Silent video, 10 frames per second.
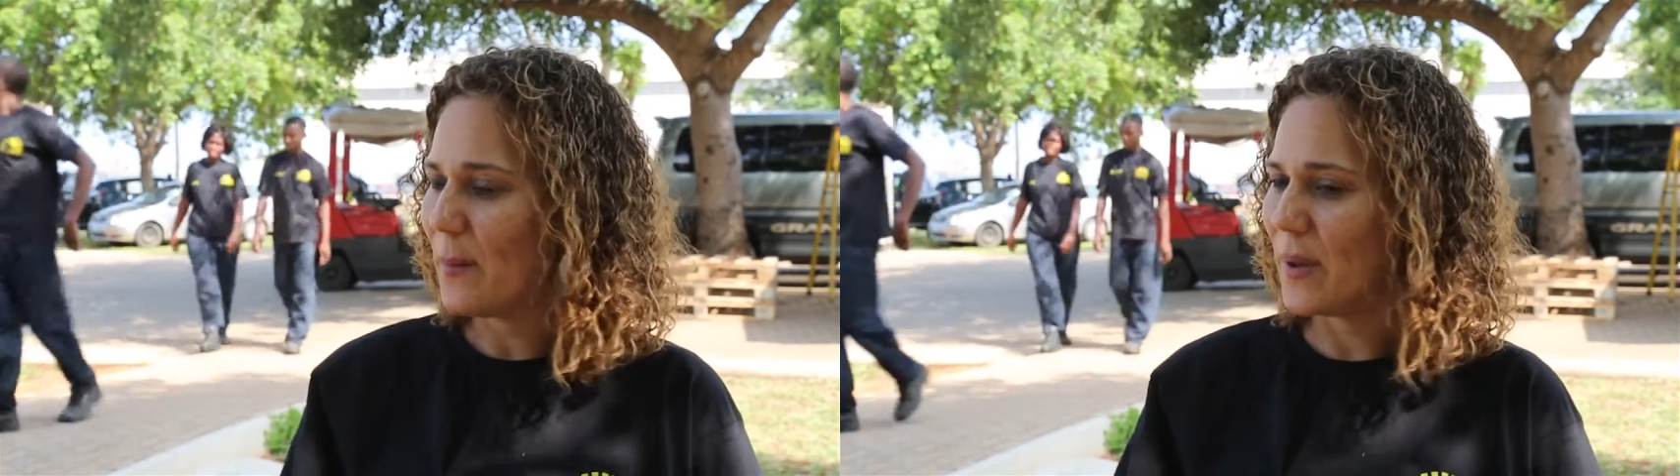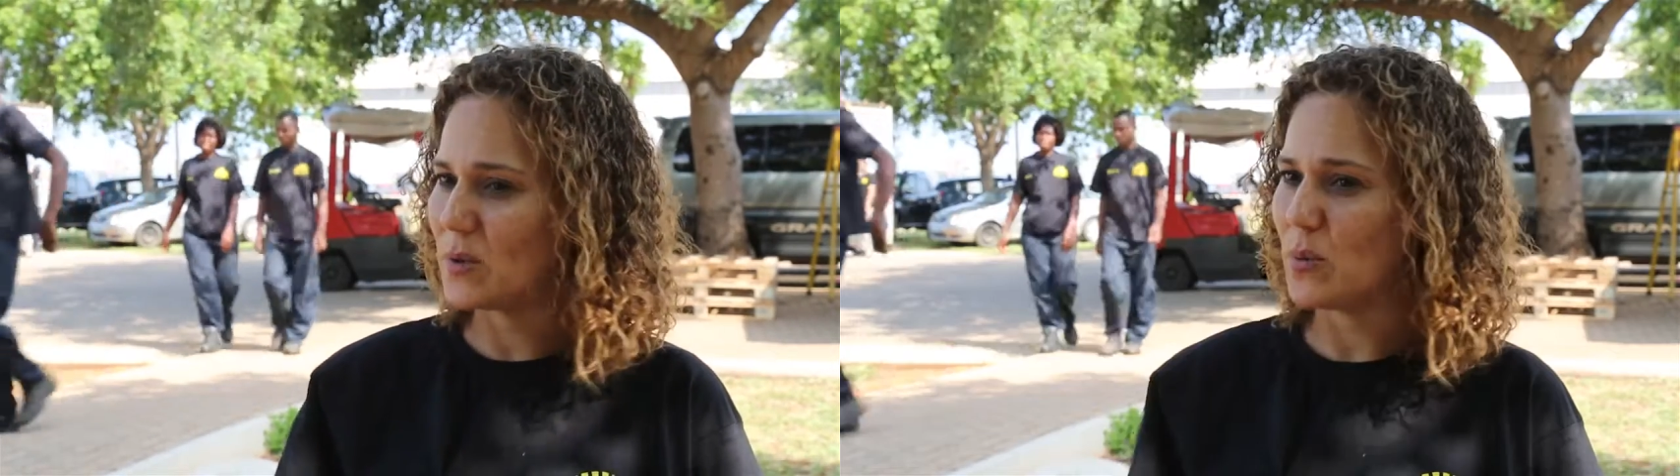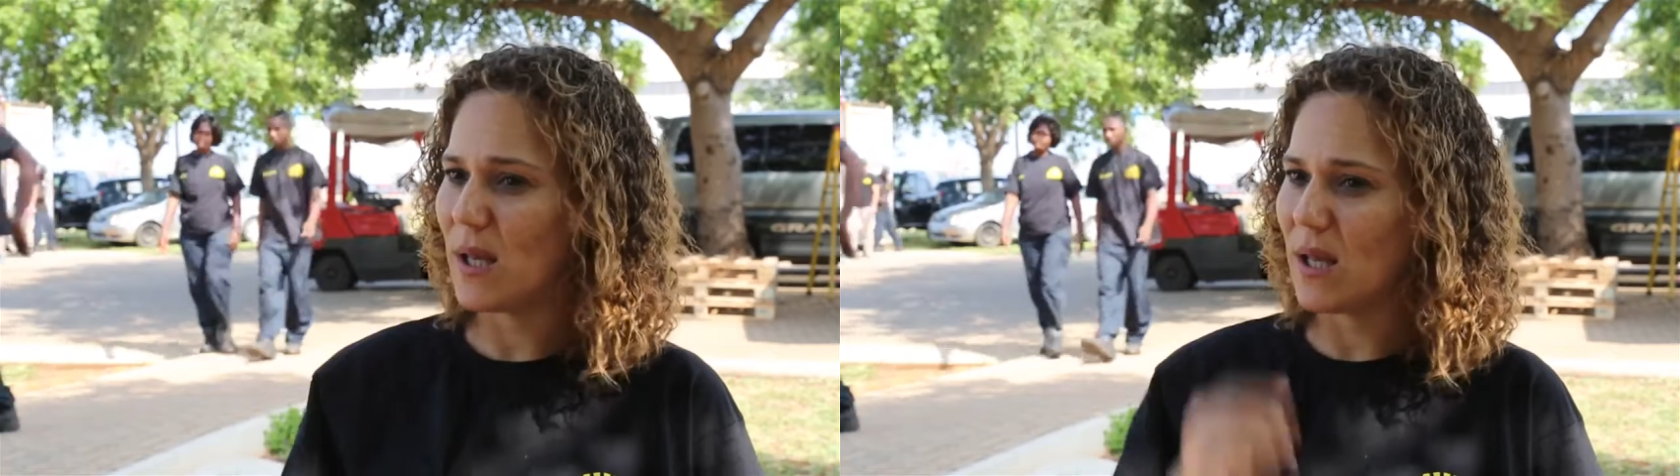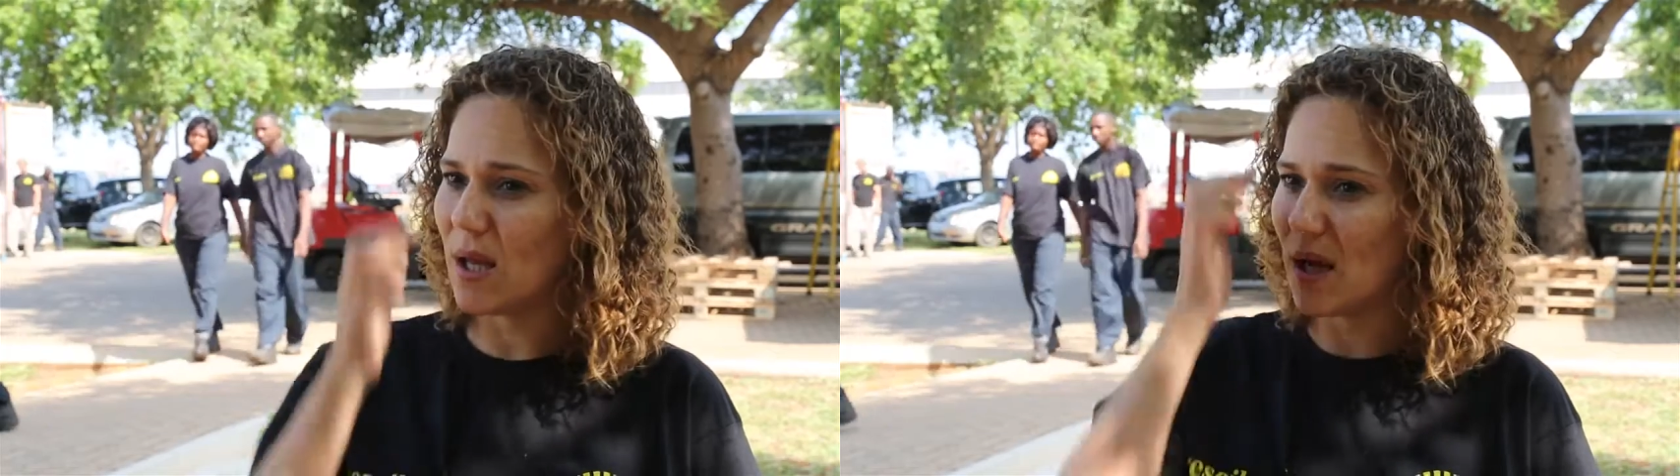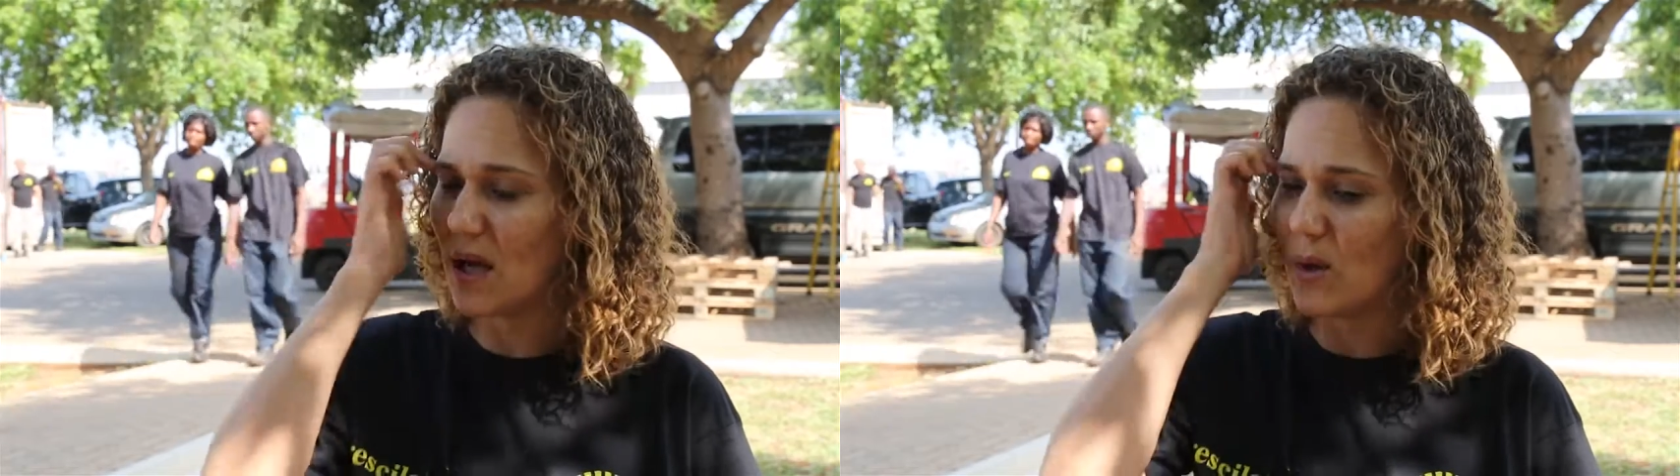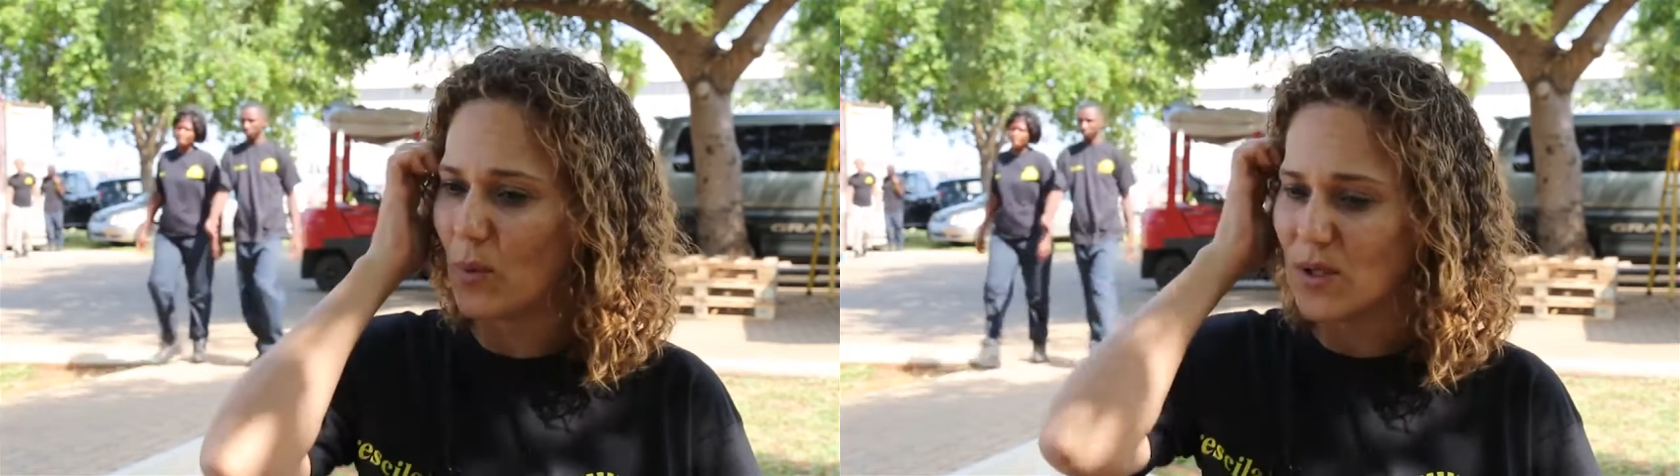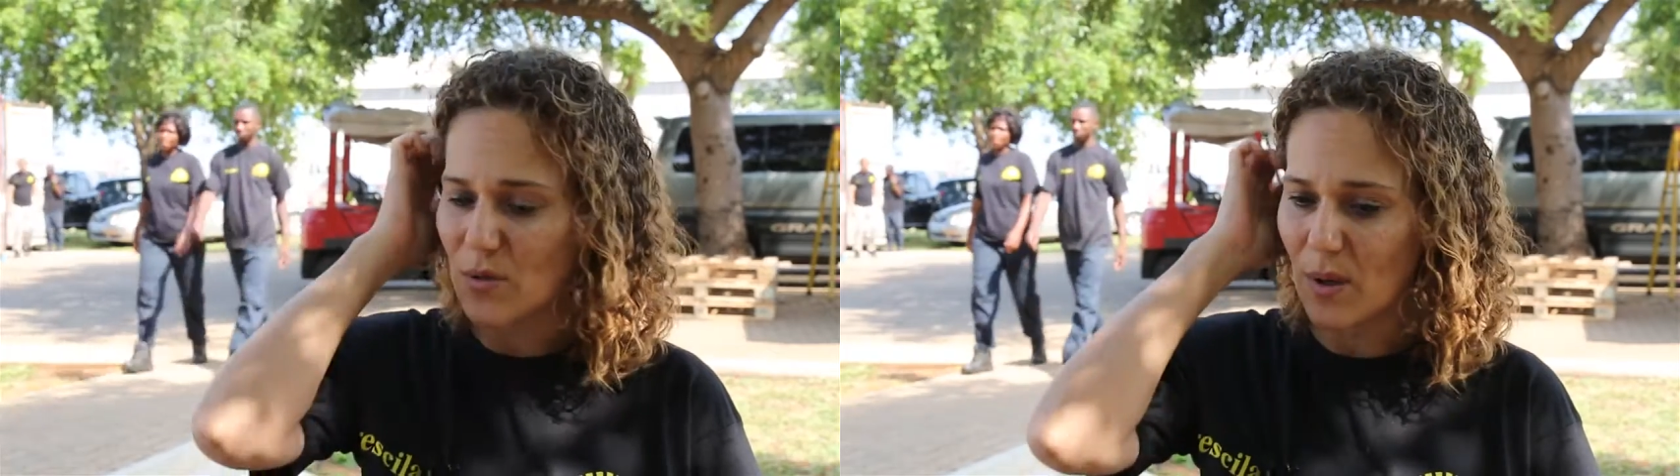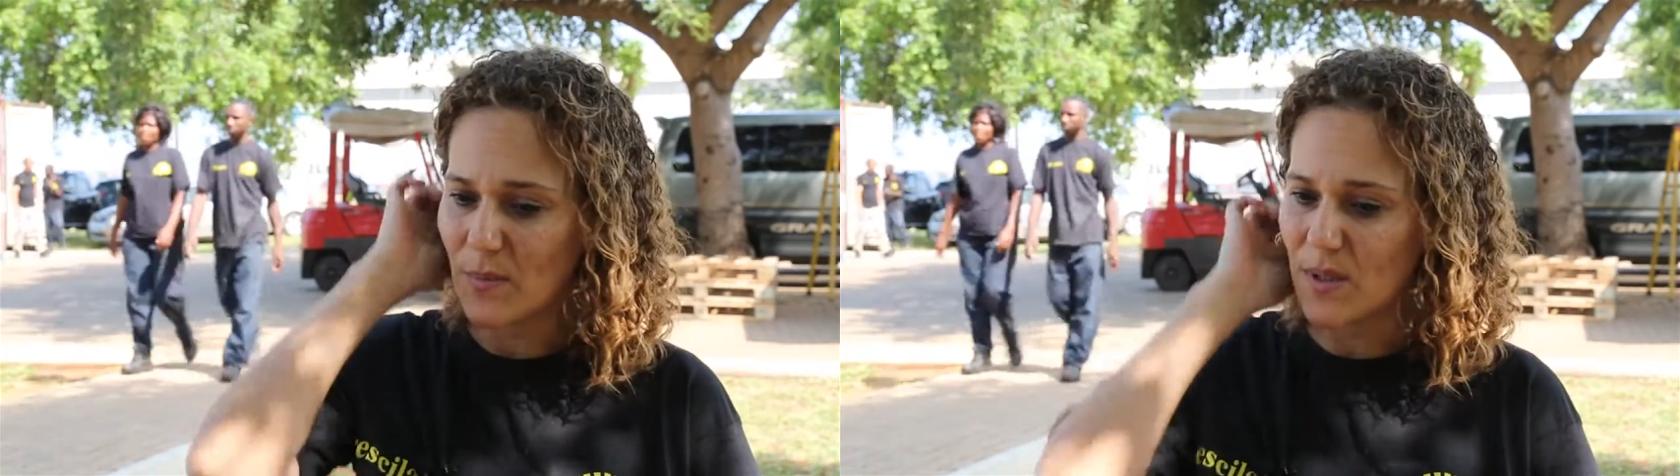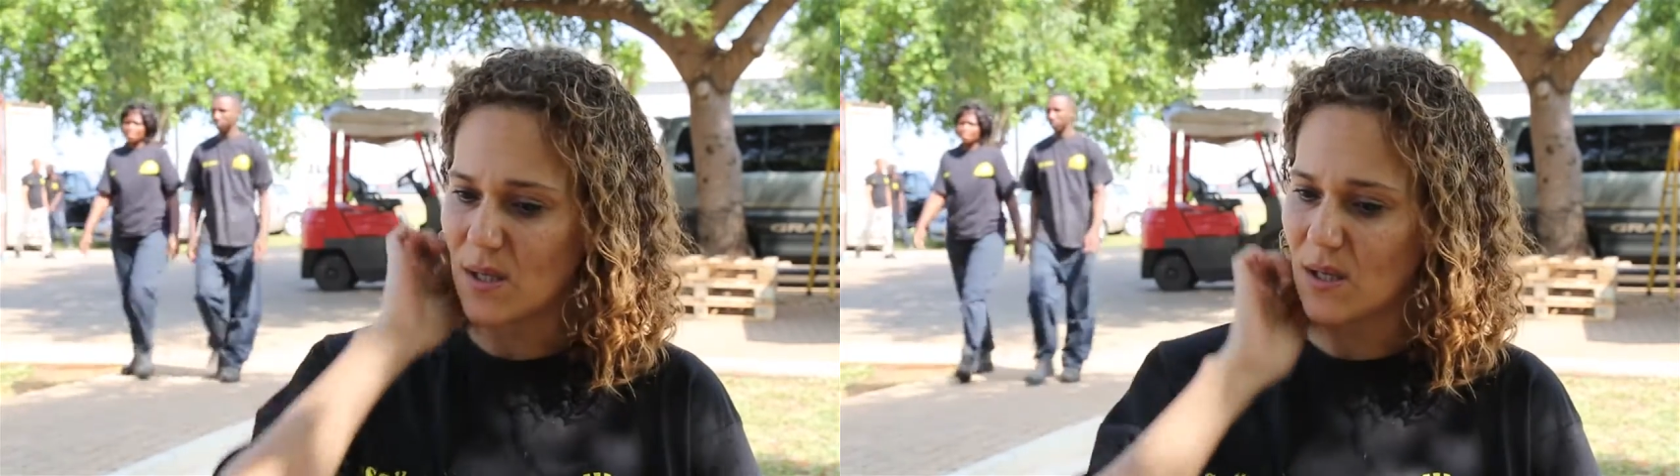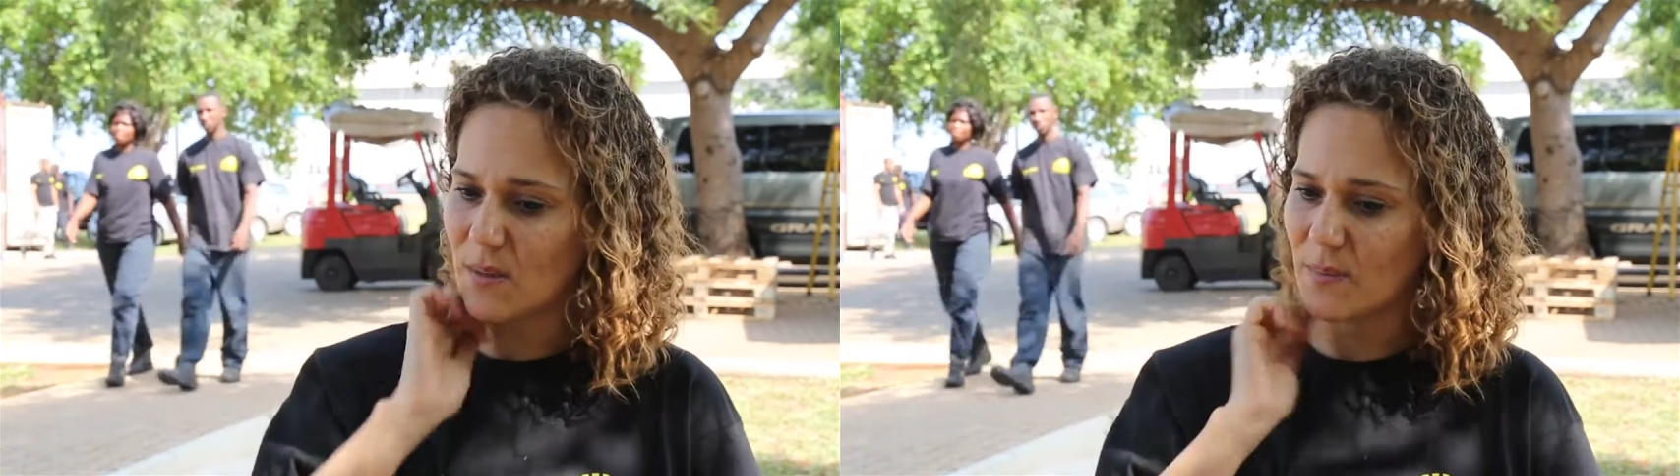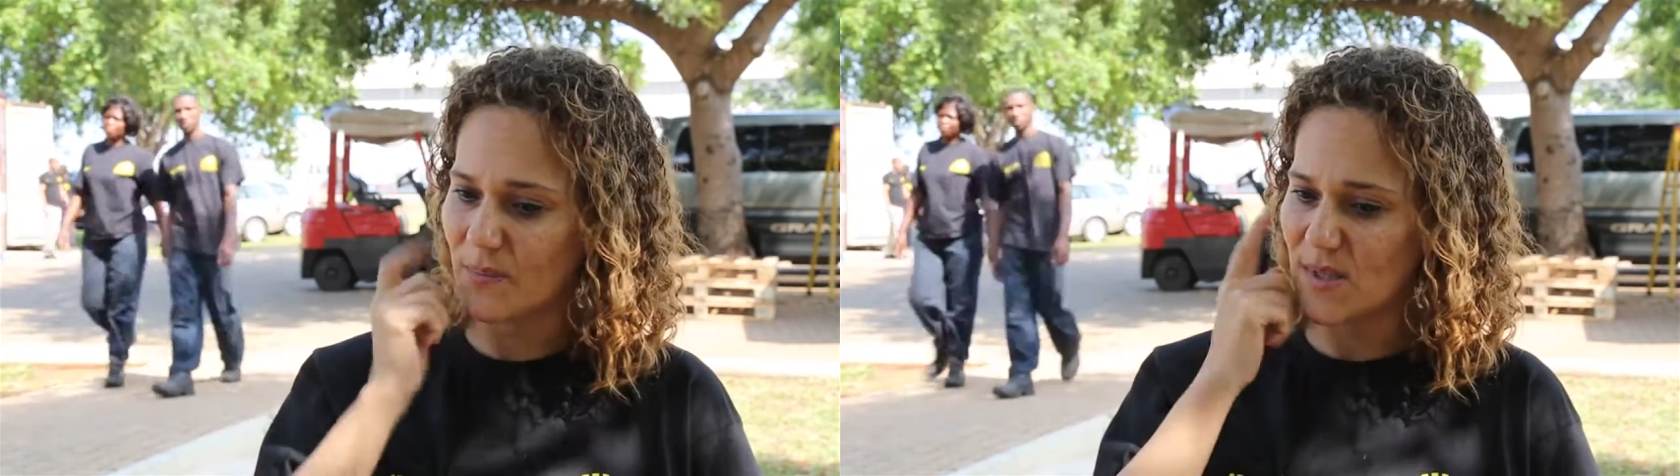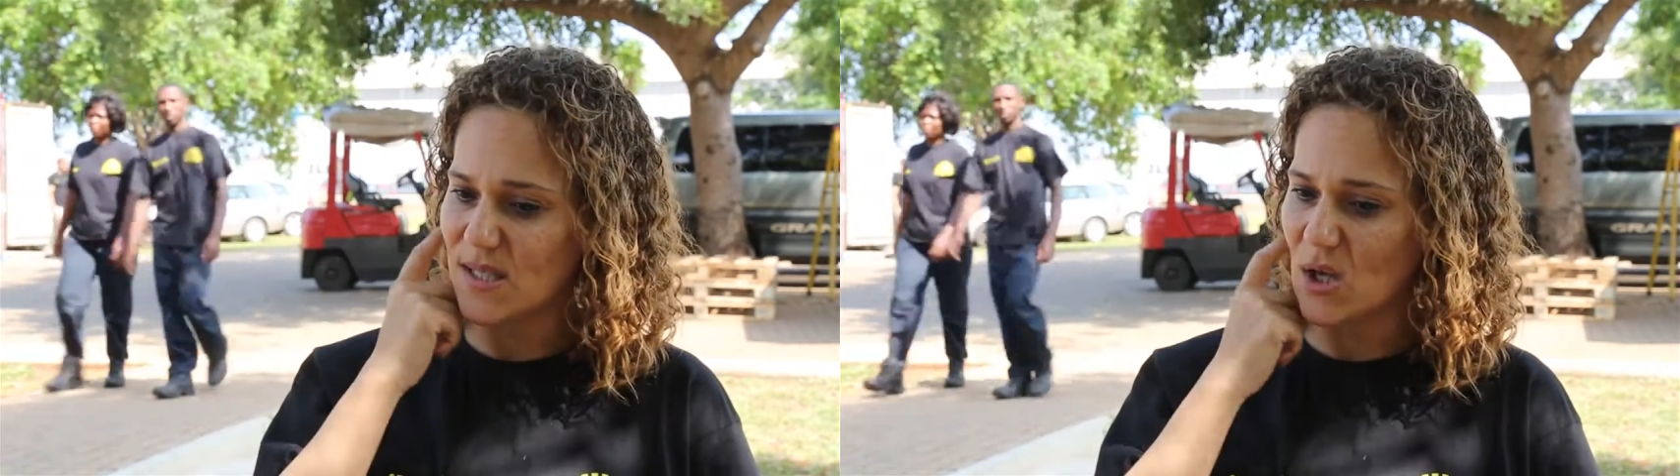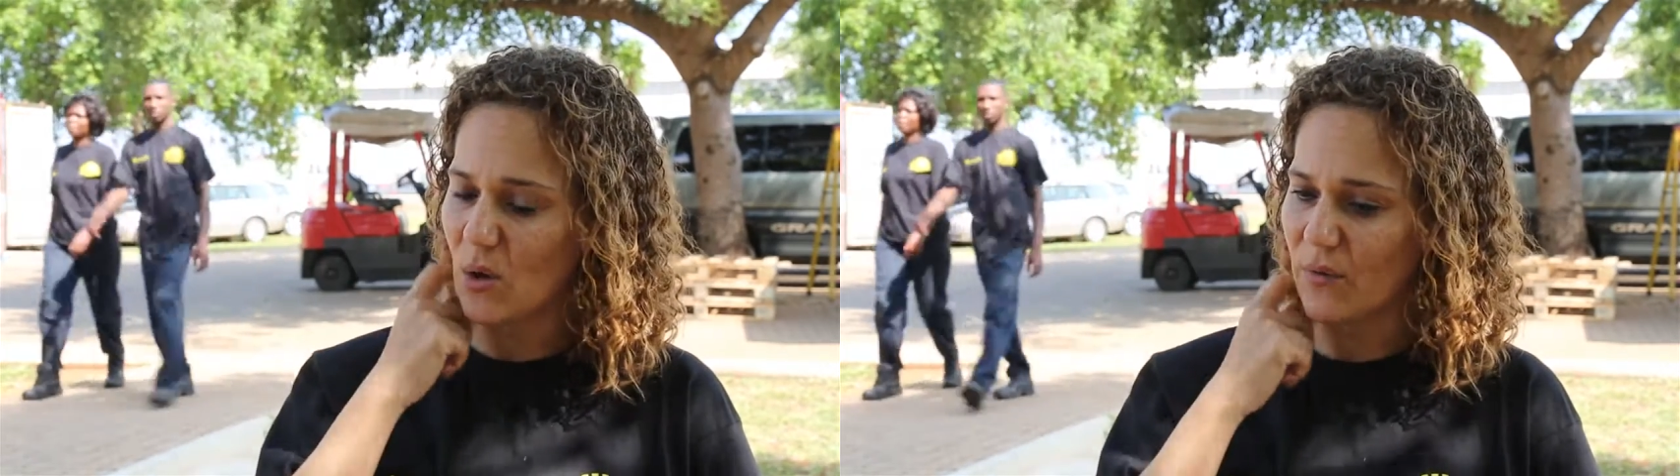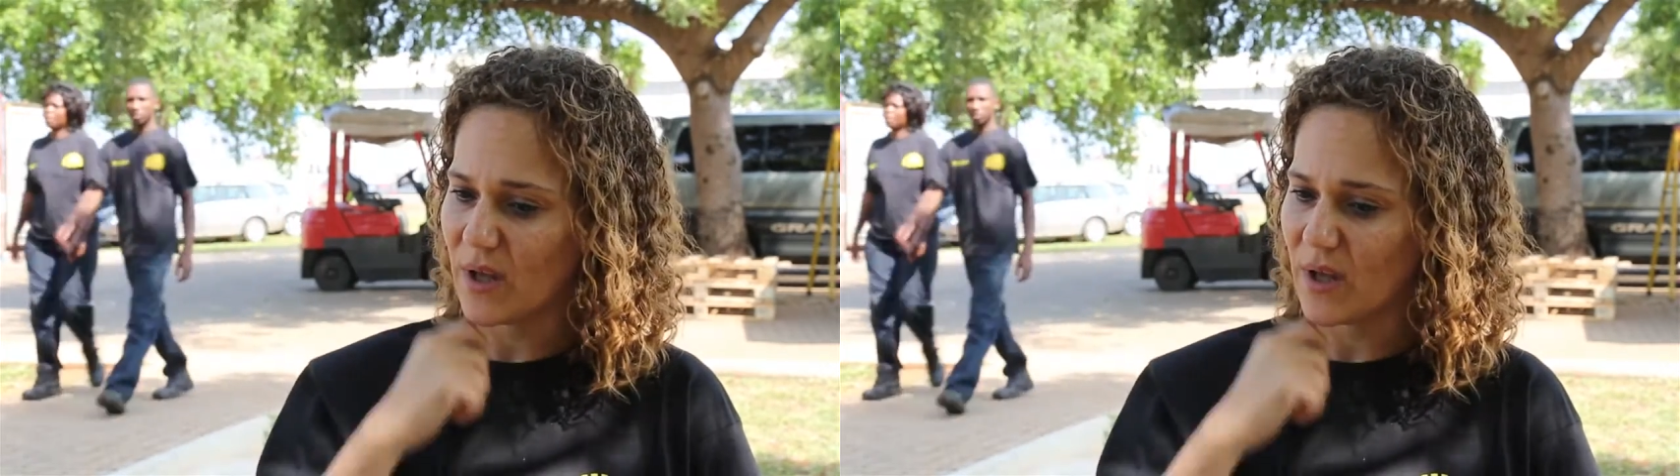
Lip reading: But the CEO